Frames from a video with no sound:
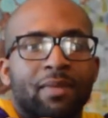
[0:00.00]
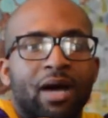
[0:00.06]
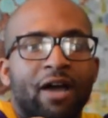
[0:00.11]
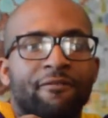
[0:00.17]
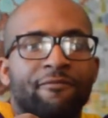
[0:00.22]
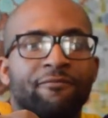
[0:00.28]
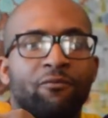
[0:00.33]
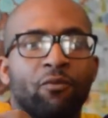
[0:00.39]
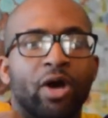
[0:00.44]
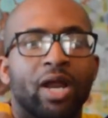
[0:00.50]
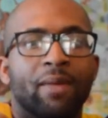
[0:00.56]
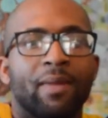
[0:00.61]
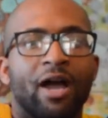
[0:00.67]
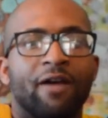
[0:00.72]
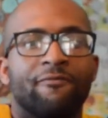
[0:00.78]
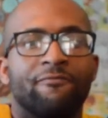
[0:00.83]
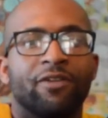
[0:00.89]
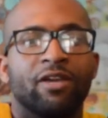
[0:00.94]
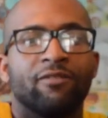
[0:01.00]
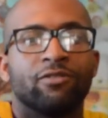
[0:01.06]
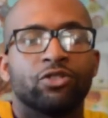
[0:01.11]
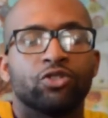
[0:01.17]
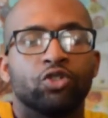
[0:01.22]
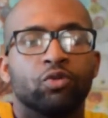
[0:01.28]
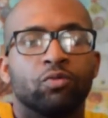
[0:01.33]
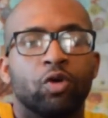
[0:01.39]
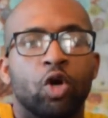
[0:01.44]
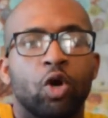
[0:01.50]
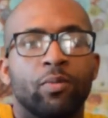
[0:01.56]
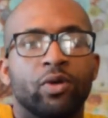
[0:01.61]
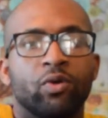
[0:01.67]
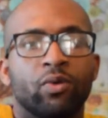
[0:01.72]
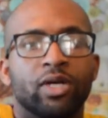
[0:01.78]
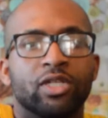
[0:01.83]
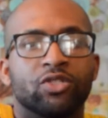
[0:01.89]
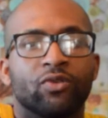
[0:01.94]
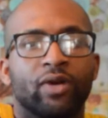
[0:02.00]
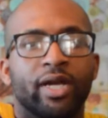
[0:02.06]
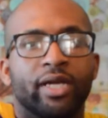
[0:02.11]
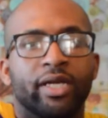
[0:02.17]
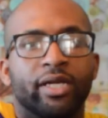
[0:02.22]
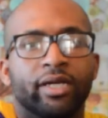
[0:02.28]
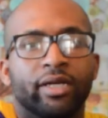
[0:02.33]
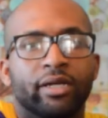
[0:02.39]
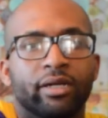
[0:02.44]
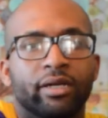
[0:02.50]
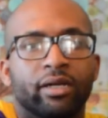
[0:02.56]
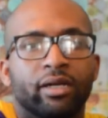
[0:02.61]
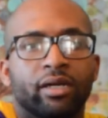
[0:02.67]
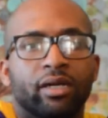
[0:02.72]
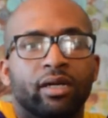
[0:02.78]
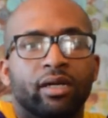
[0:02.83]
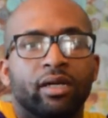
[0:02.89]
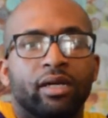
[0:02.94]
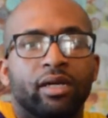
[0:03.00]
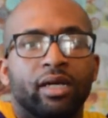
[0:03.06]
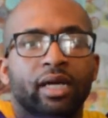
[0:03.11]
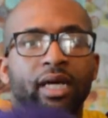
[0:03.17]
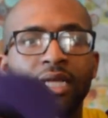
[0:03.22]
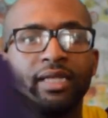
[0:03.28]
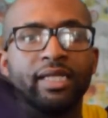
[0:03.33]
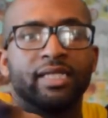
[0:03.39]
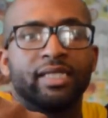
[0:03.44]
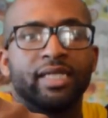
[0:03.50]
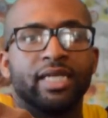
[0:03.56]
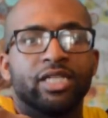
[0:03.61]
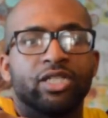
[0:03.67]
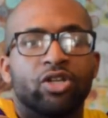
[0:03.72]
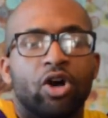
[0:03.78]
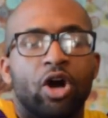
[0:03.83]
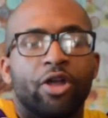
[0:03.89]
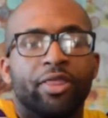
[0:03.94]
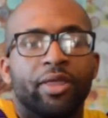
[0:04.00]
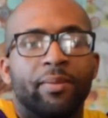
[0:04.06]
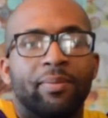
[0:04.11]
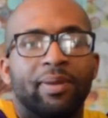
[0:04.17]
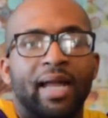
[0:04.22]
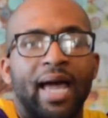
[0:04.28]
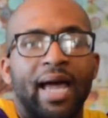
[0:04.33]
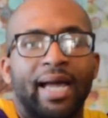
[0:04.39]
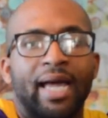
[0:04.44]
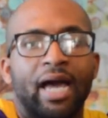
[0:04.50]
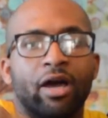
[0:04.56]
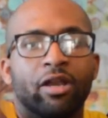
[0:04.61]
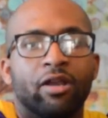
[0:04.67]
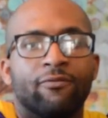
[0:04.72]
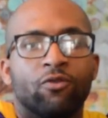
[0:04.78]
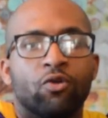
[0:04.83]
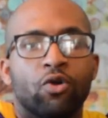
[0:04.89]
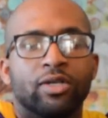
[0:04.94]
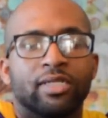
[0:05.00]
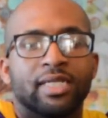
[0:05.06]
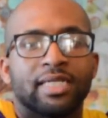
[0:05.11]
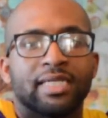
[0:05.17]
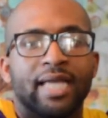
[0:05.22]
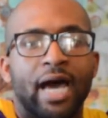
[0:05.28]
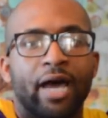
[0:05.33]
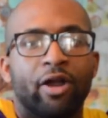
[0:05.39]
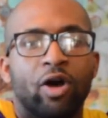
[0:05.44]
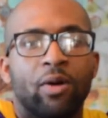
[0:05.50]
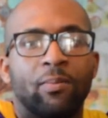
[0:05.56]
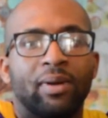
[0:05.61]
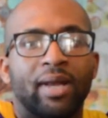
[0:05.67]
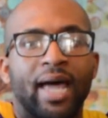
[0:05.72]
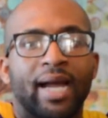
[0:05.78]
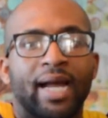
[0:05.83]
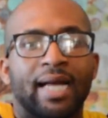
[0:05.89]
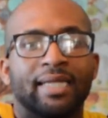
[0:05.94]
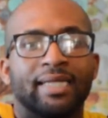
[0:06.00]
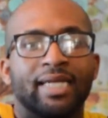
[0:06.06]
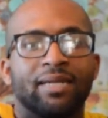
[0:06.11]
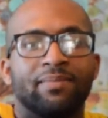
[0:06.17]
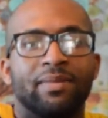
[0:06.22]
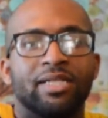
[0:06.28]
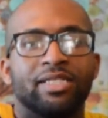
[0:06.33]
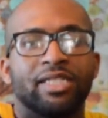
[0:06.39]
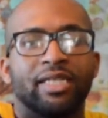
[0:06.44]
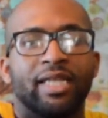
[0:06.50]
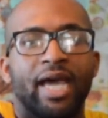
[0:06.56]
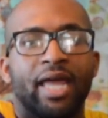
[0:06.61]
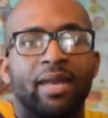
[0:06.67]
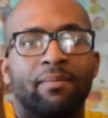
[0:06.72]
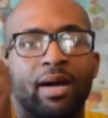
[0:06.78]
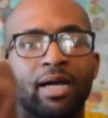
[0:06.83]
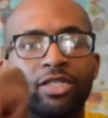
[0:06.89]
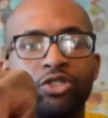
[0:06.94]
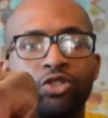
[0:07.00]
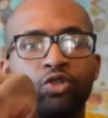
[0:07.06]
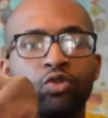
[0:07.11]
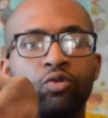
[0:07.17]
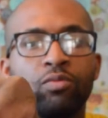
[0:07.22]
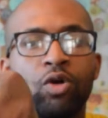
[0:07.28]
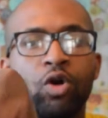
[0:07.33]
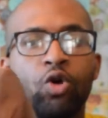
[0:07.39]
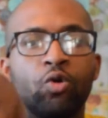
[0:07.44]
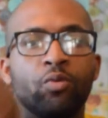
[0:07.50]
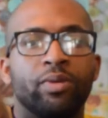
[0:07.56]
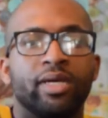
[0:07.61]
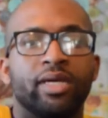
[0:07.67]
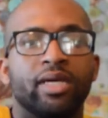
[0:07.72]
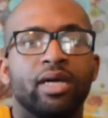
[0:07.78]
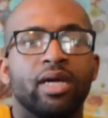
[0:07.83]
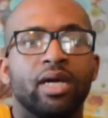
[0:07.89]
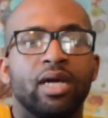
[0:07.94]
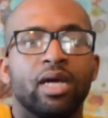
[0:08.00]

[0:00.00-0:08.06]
one of my favorite Zoom Kobe 1s right here. This is called the Blackout, and of course it's not all black. I did mention that in my Zoom Kobe,